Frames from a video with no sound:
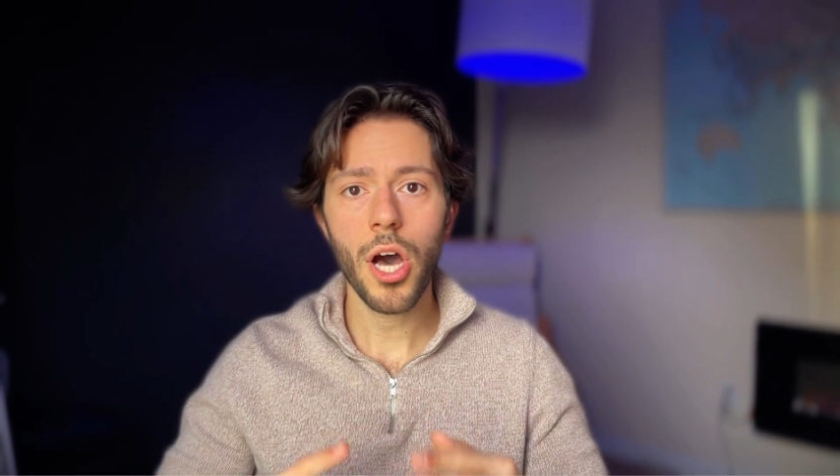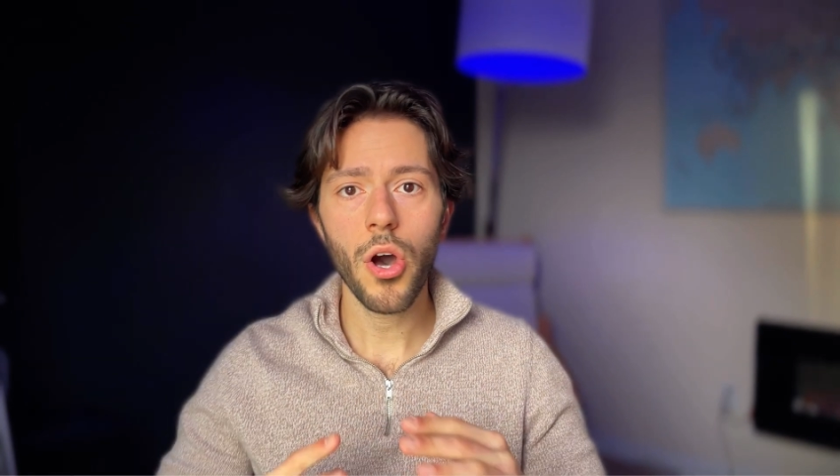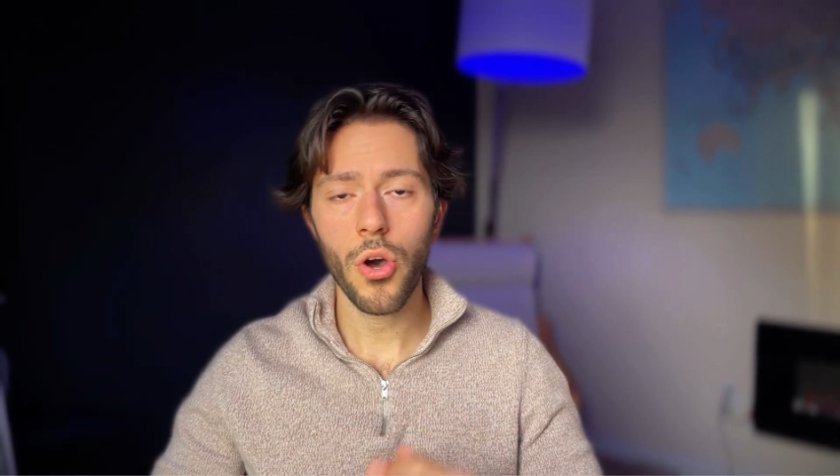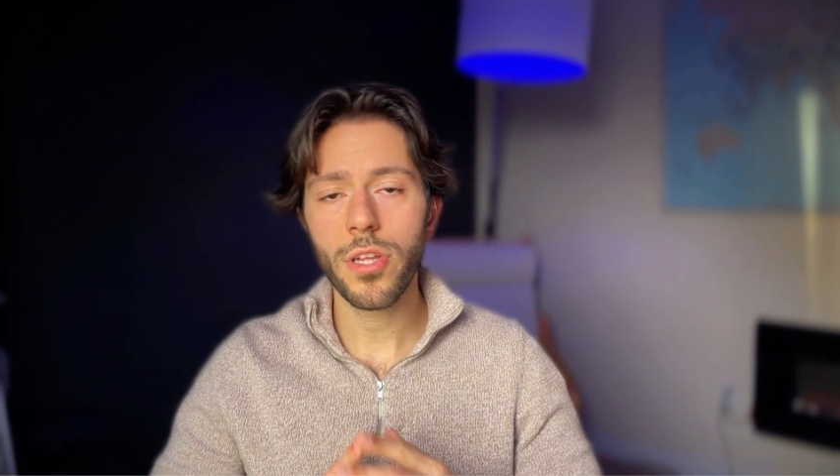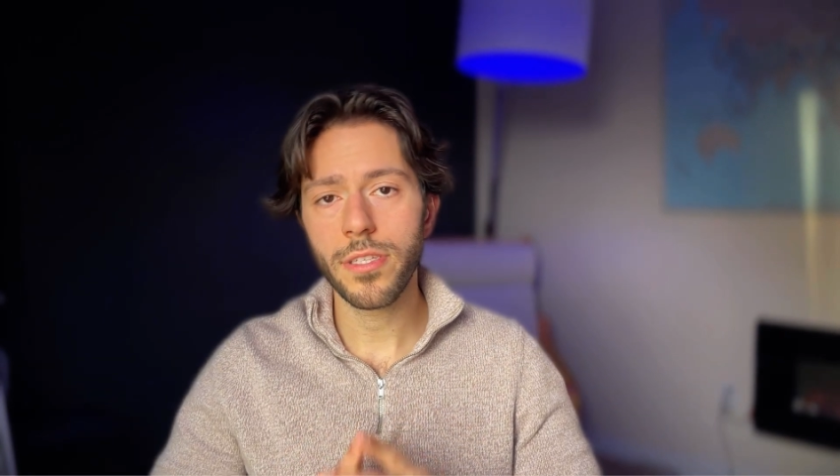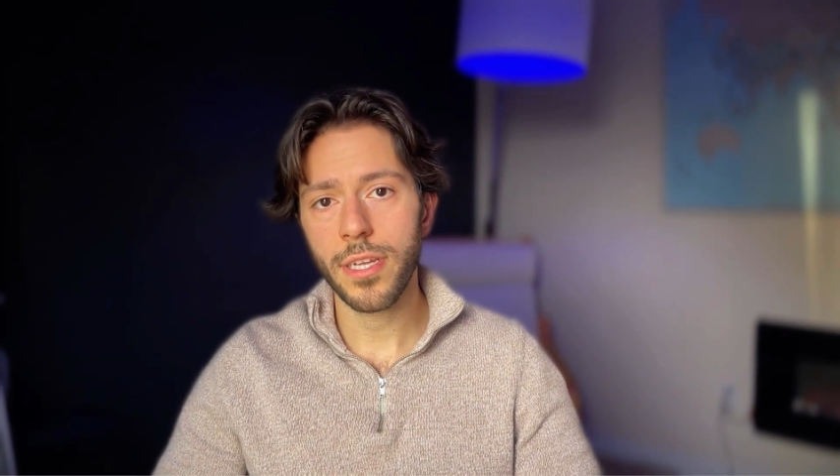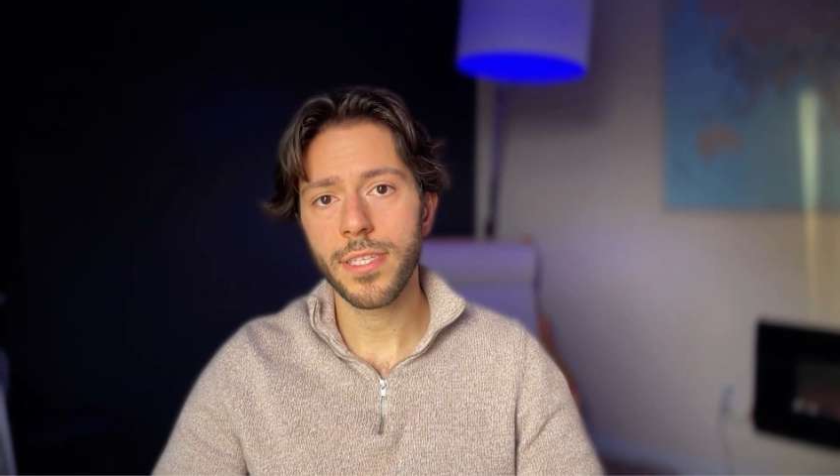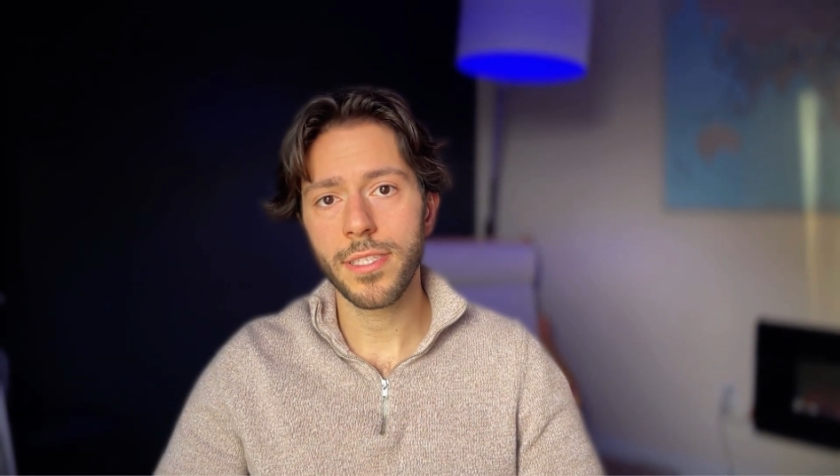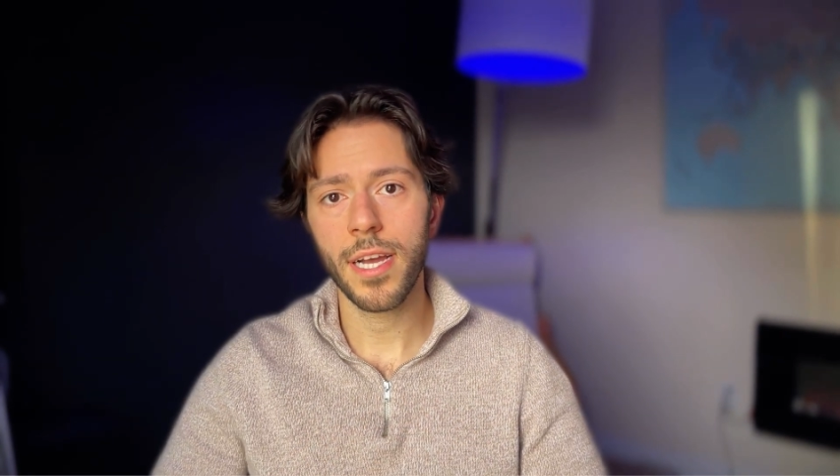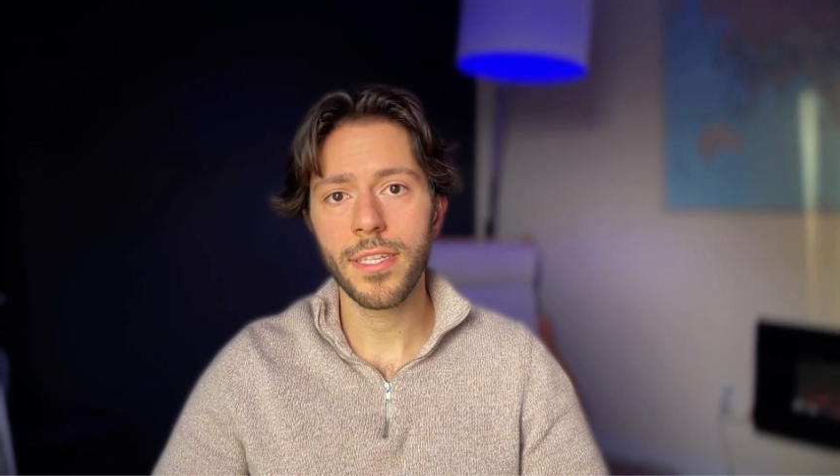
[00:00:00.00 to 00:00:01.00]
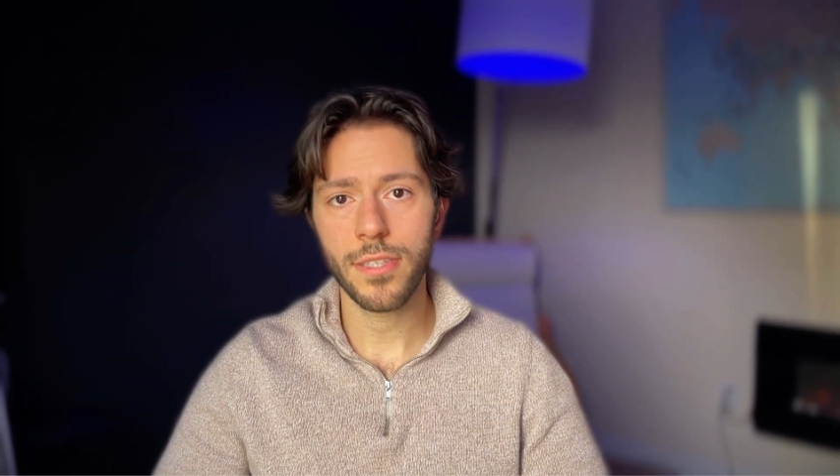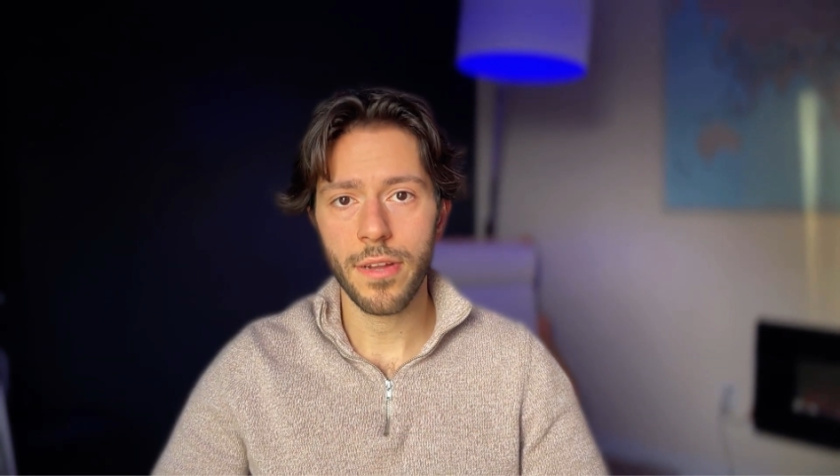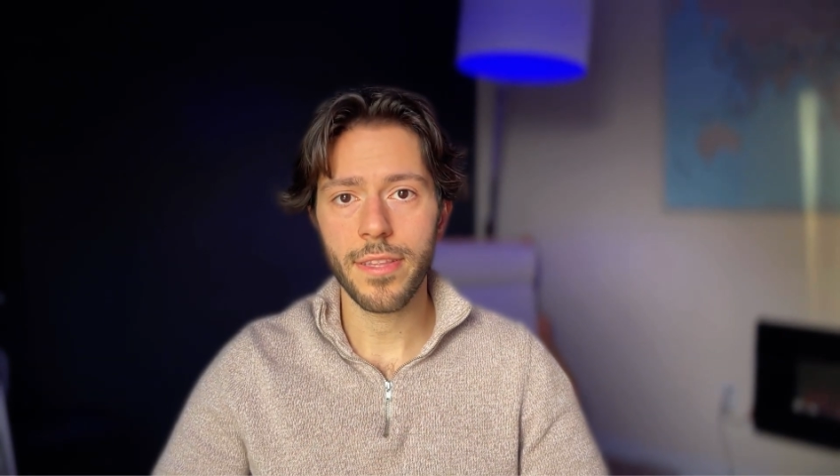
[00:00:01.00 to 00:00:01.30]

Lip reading: all set-asides are the